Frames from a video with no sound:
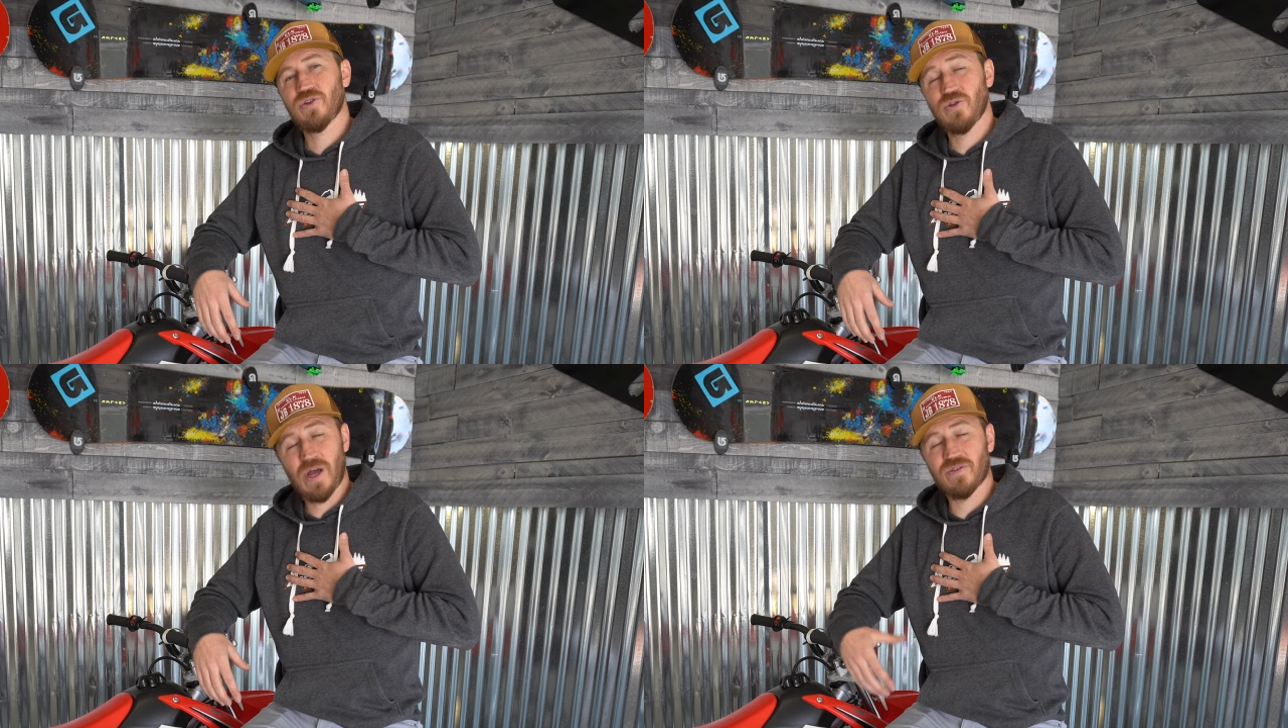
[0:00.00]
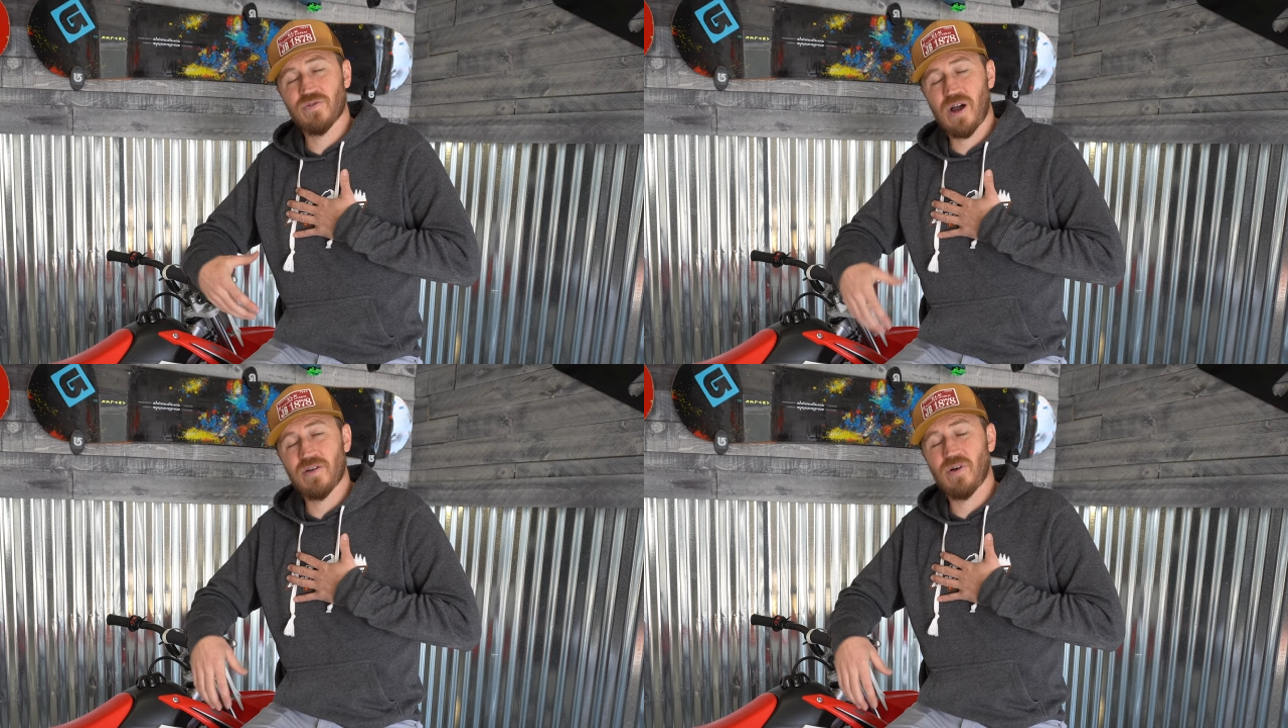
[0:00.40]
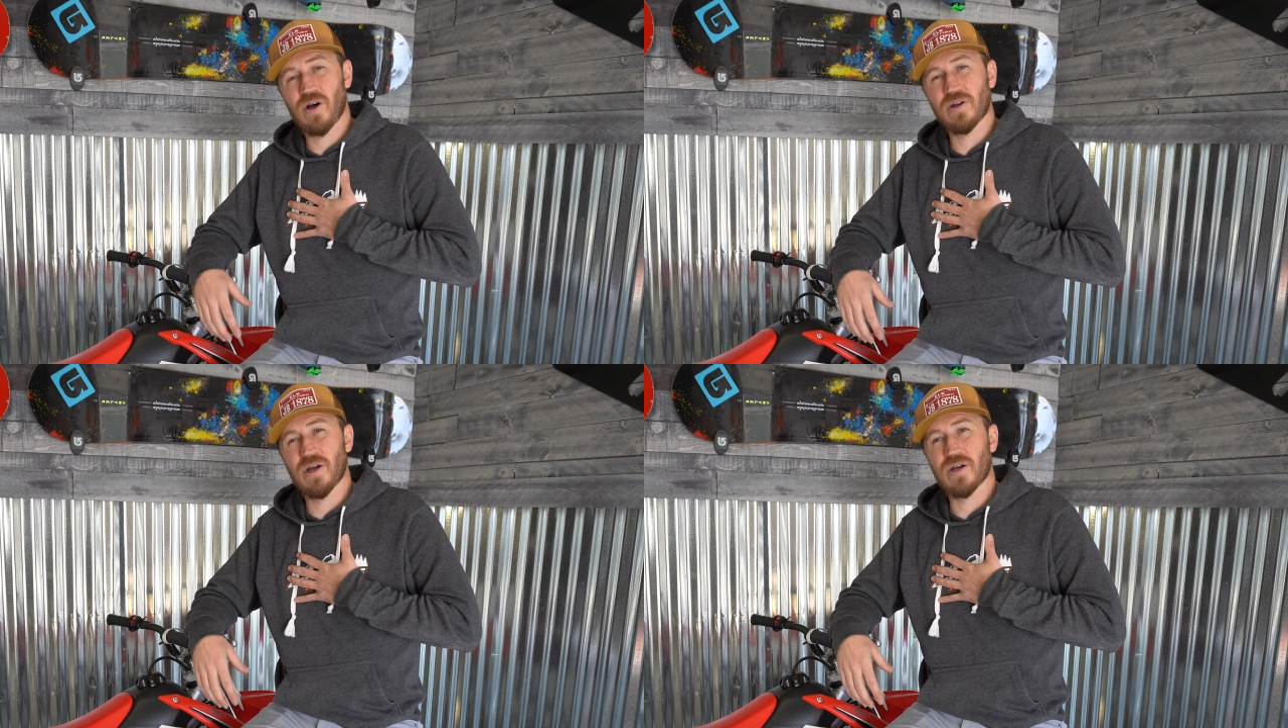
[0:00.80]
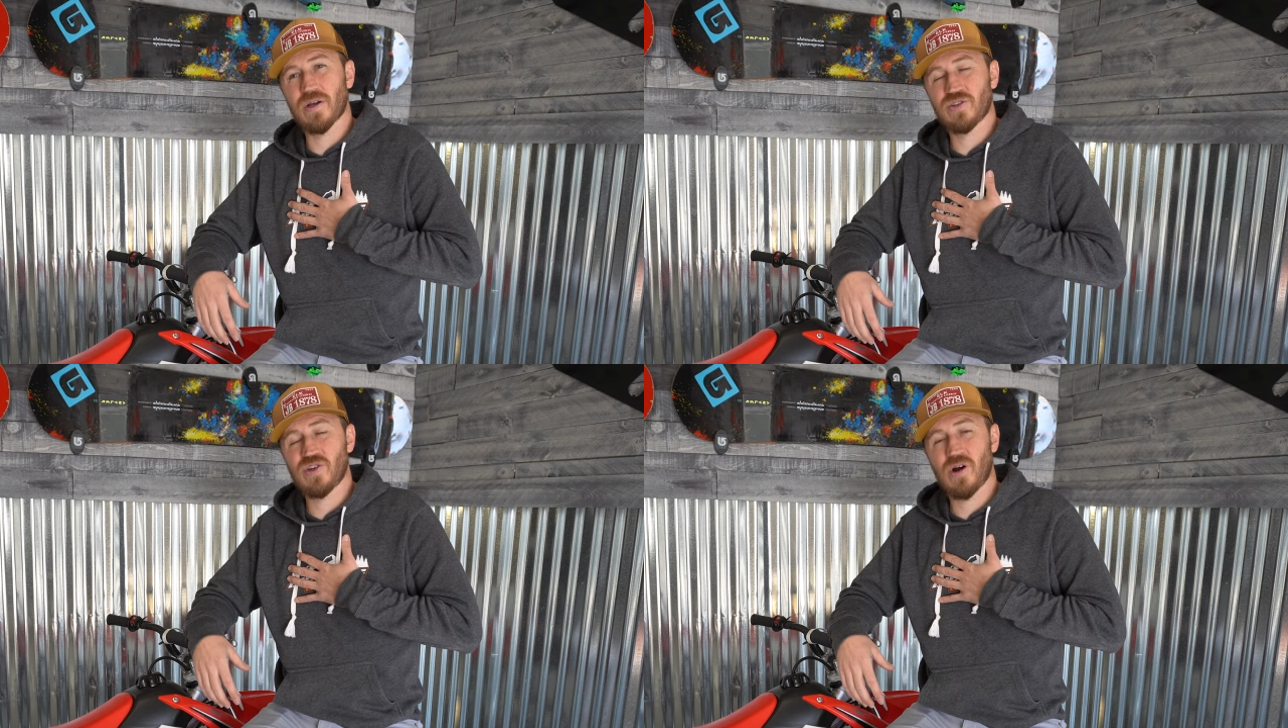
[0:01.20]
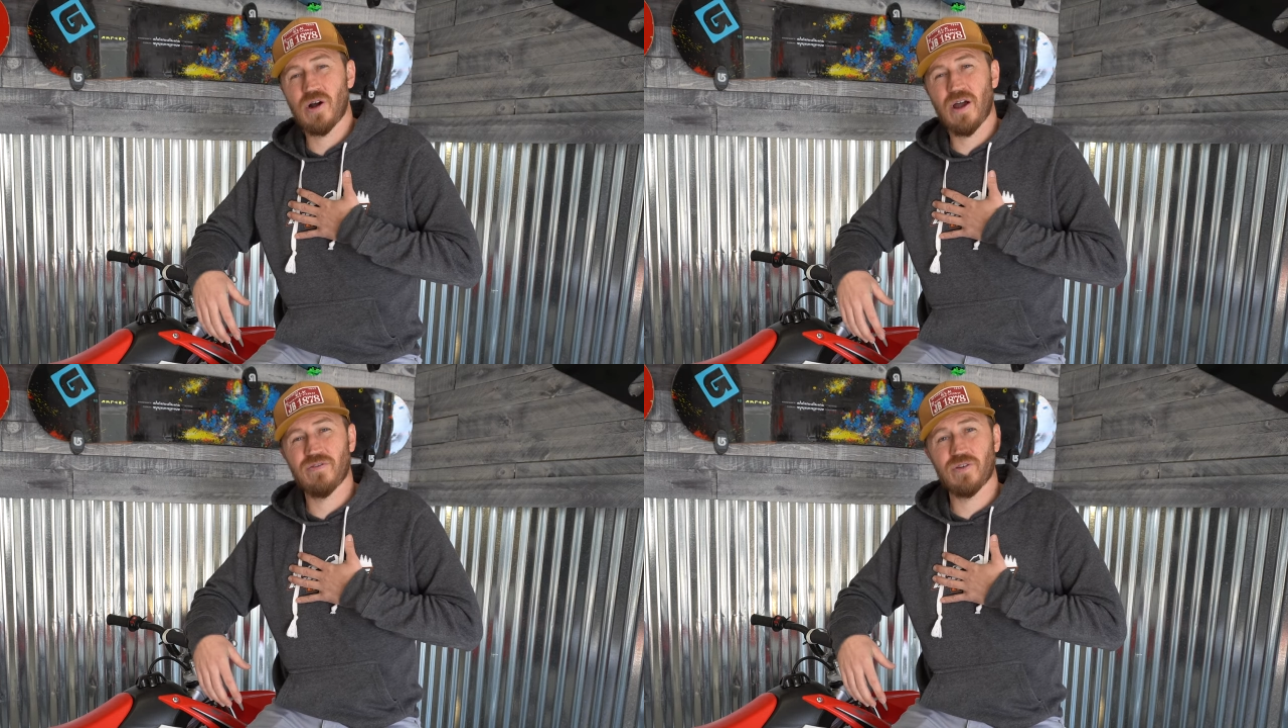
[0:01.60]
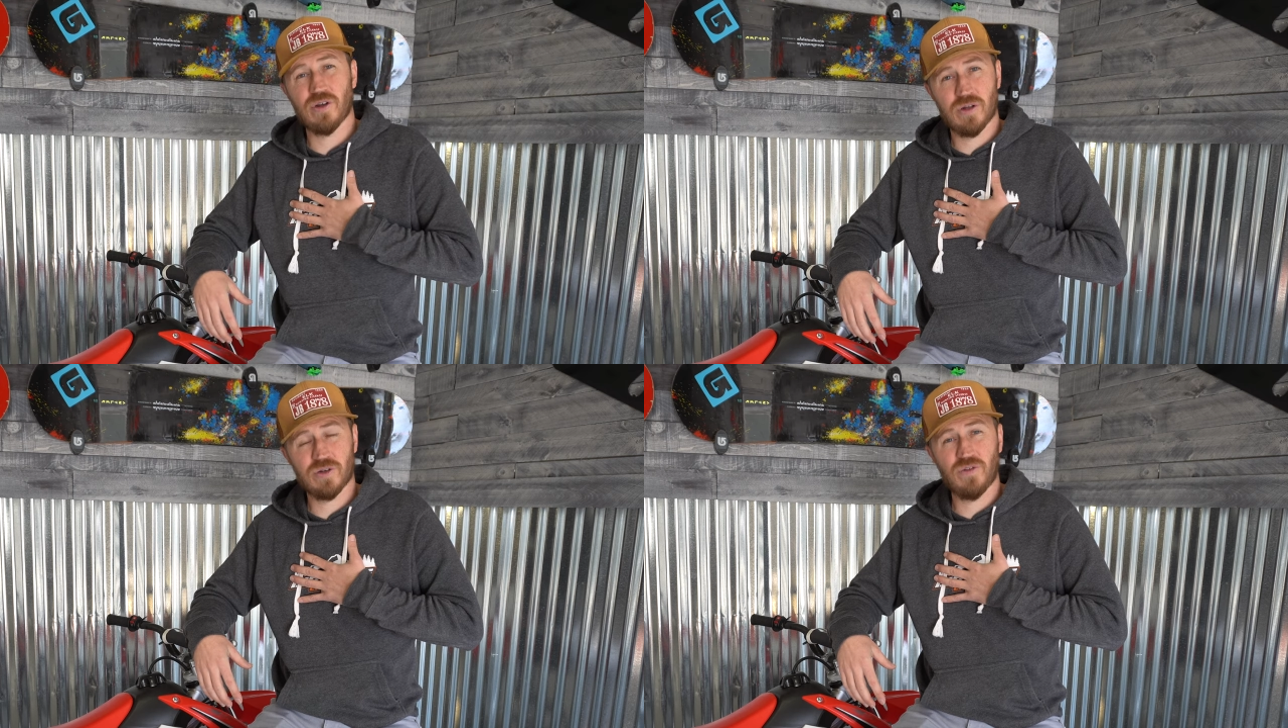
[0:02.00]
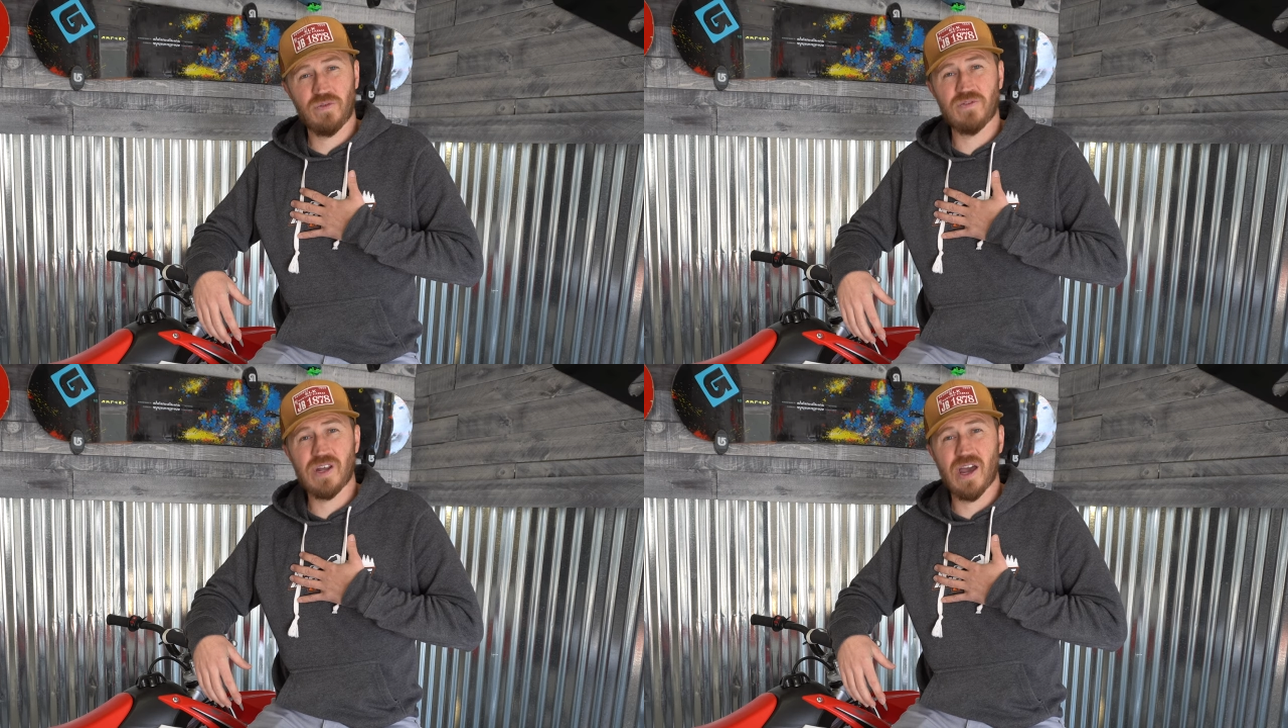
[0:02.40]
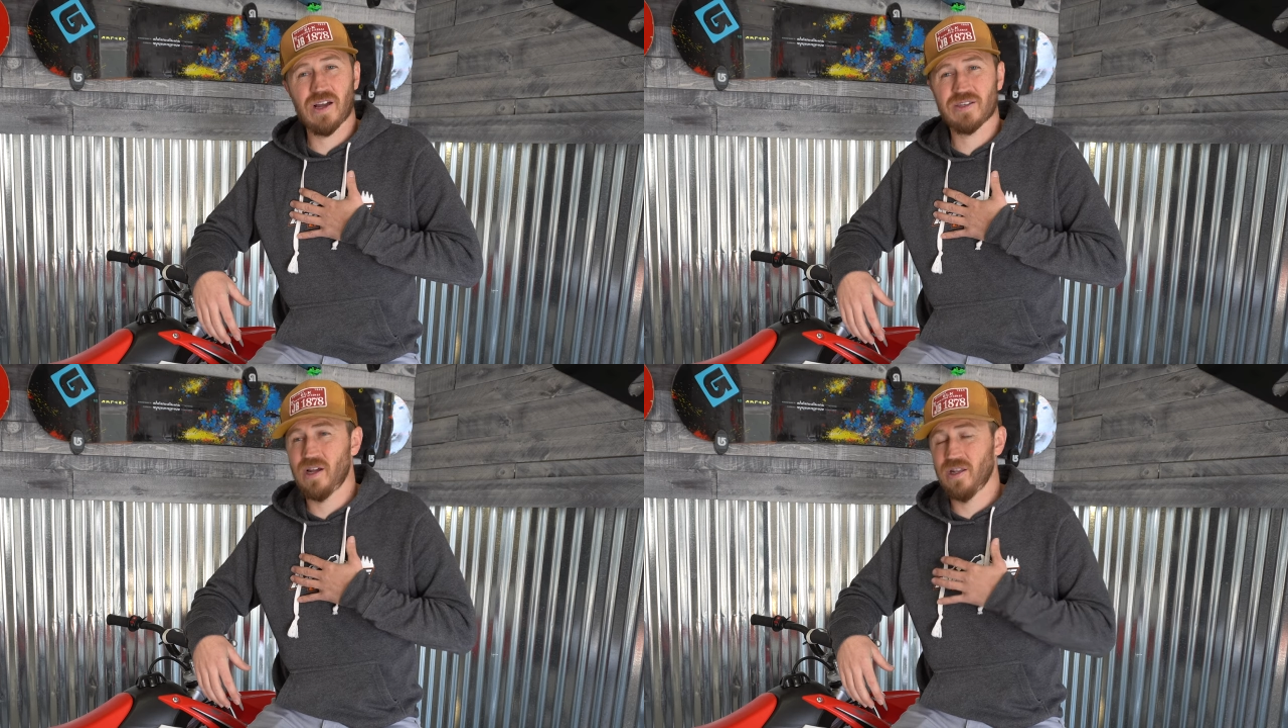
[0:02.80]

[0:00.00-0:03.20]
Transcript: 2005 Honda CRF 250X.